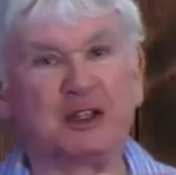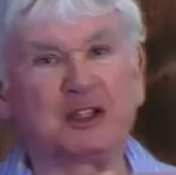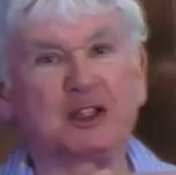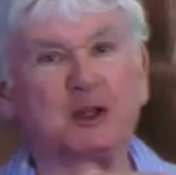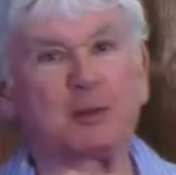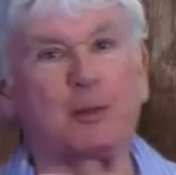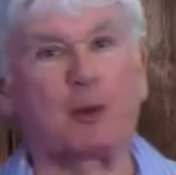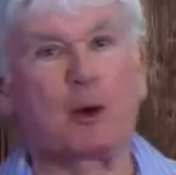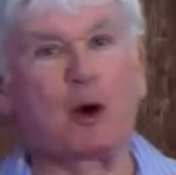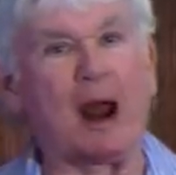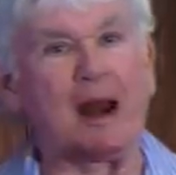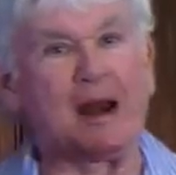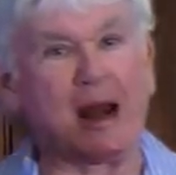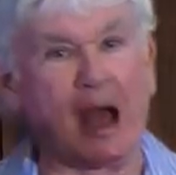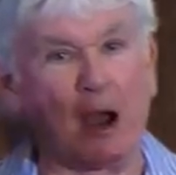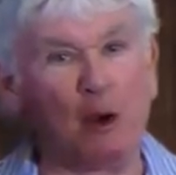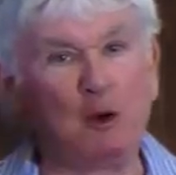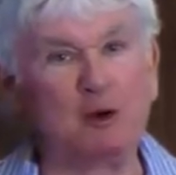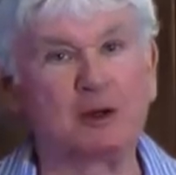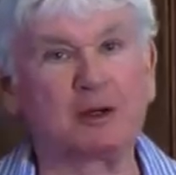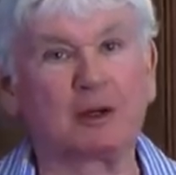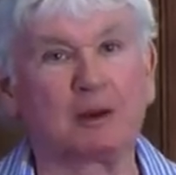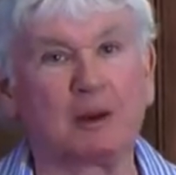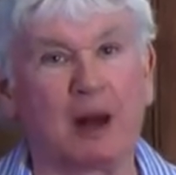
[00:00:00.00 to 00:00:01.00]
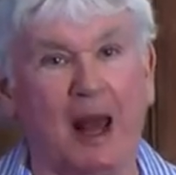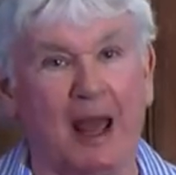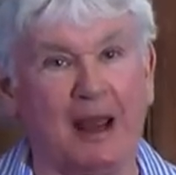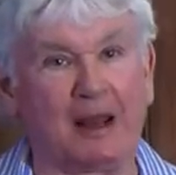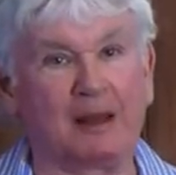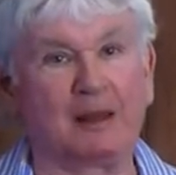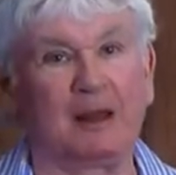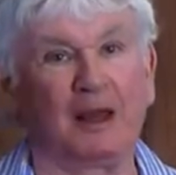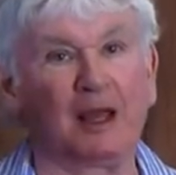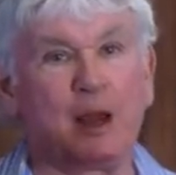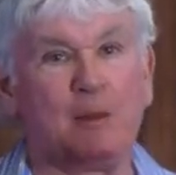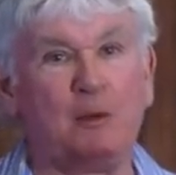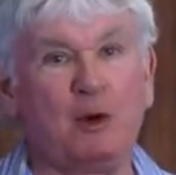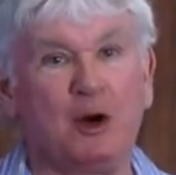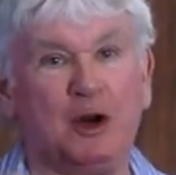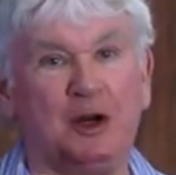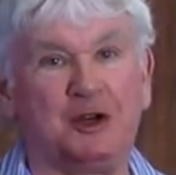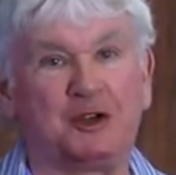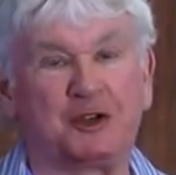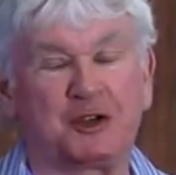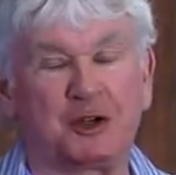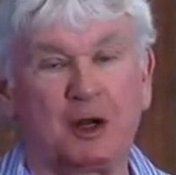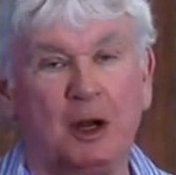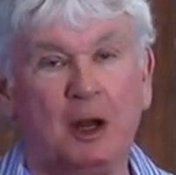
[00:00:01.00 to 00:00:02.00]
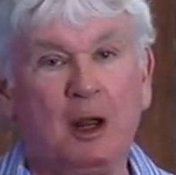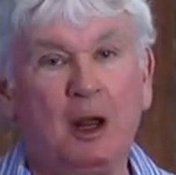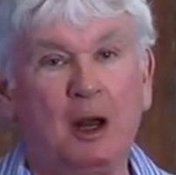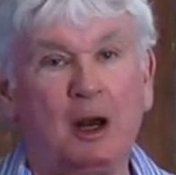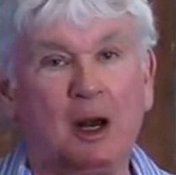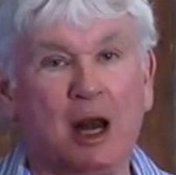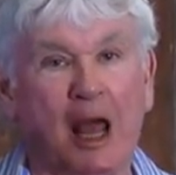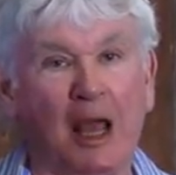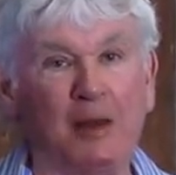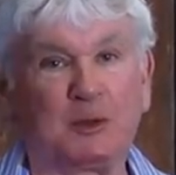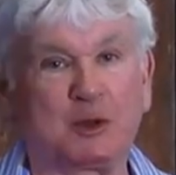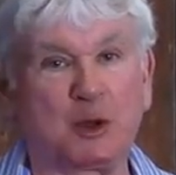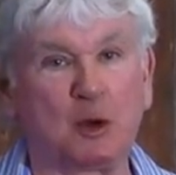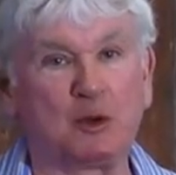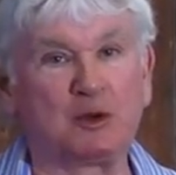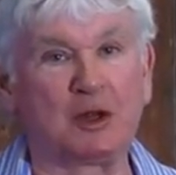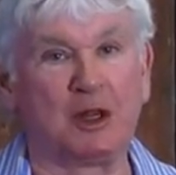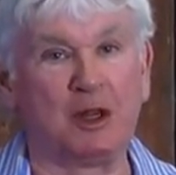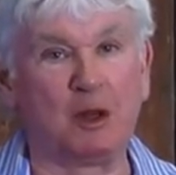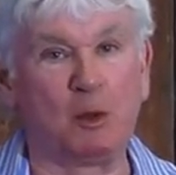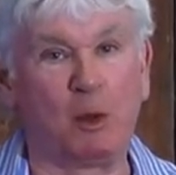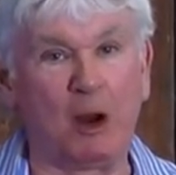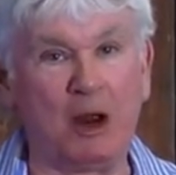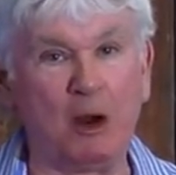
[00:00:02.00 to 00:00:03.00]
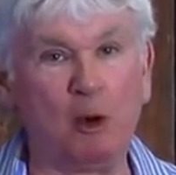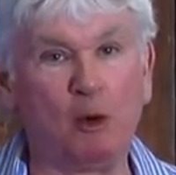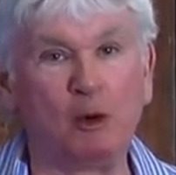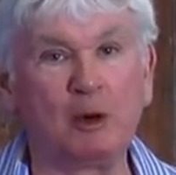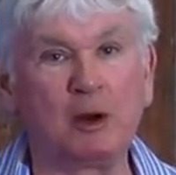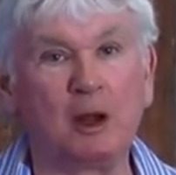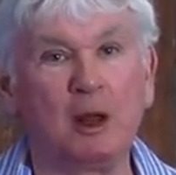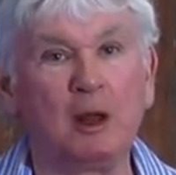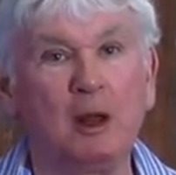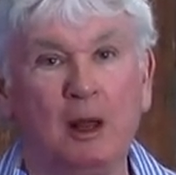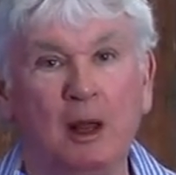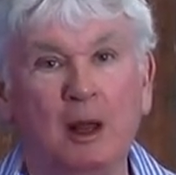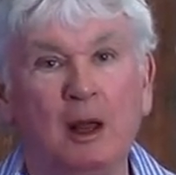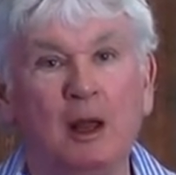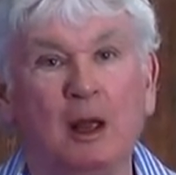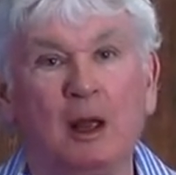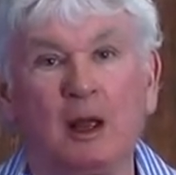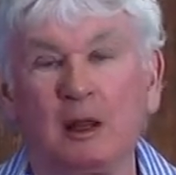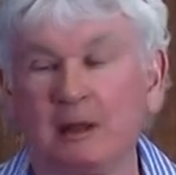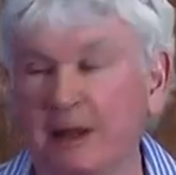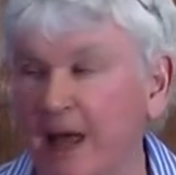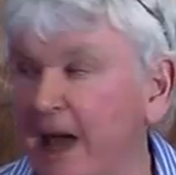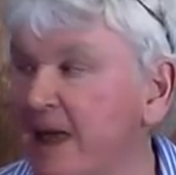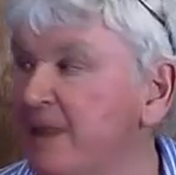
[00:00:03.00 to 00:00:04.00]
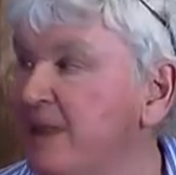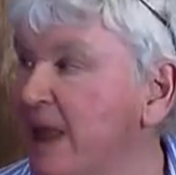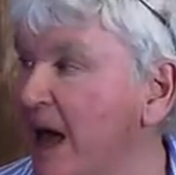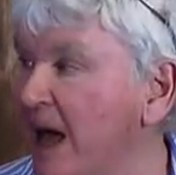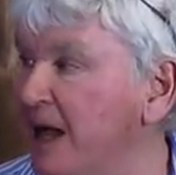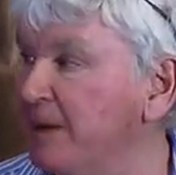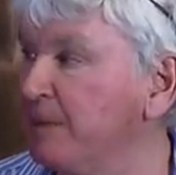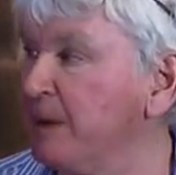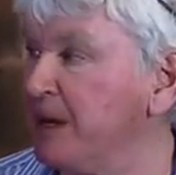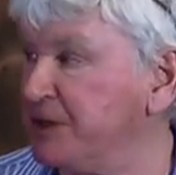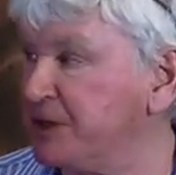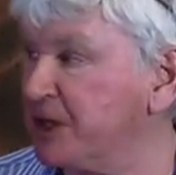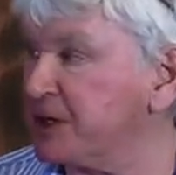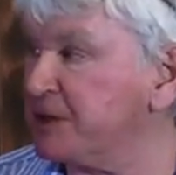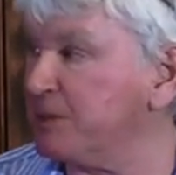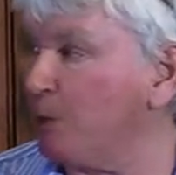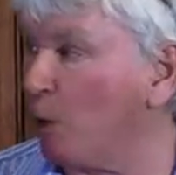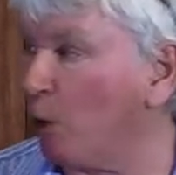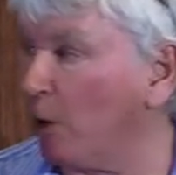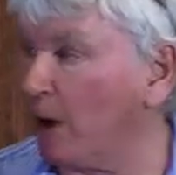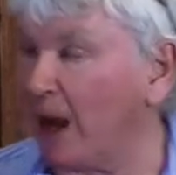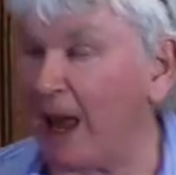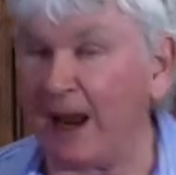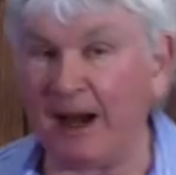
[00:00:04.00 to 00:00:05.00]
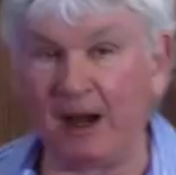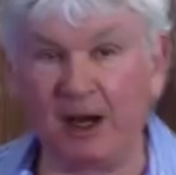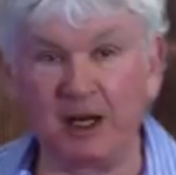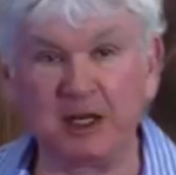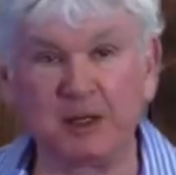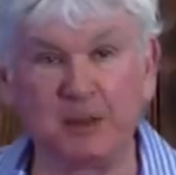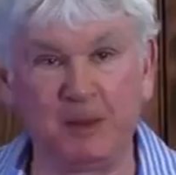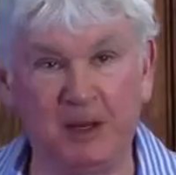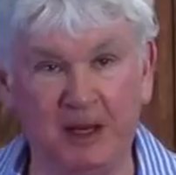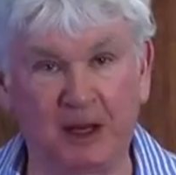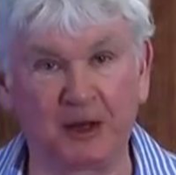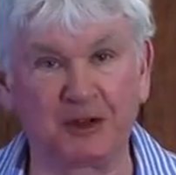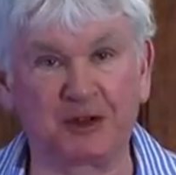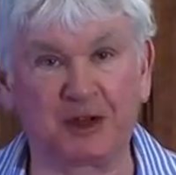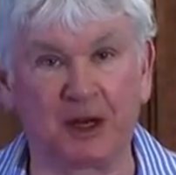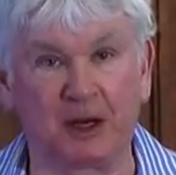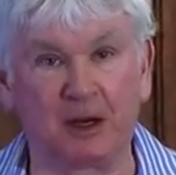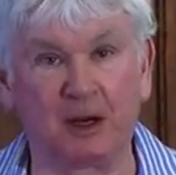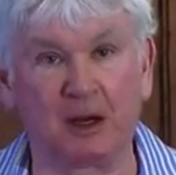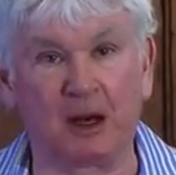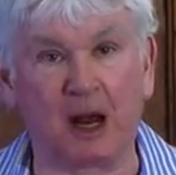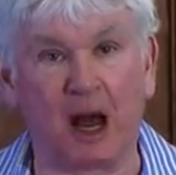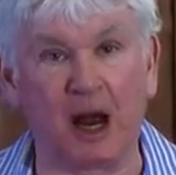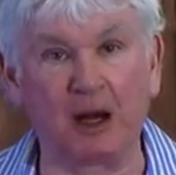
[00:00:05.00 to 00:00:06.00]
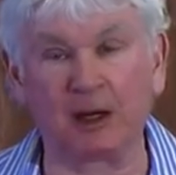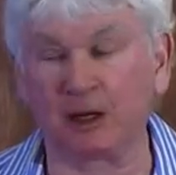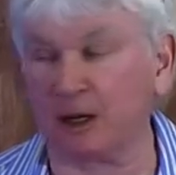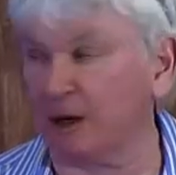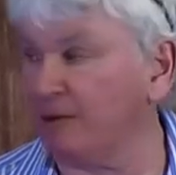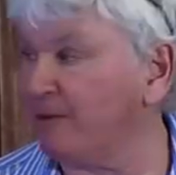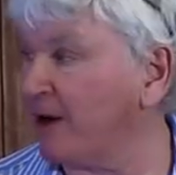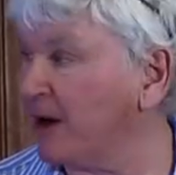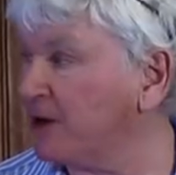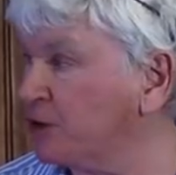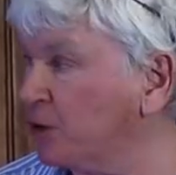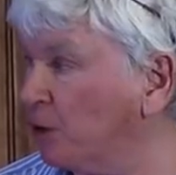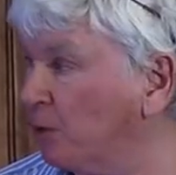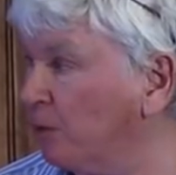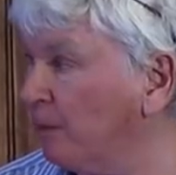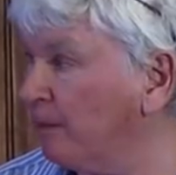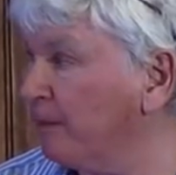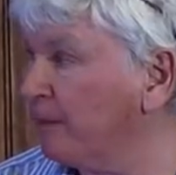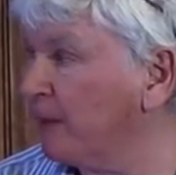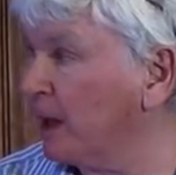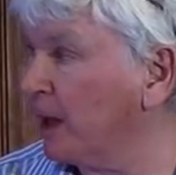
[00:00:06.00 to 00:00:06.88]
it's spread out like the Kimmeridge limestones in the Weald, then that means it's more likely to be considered unconventional.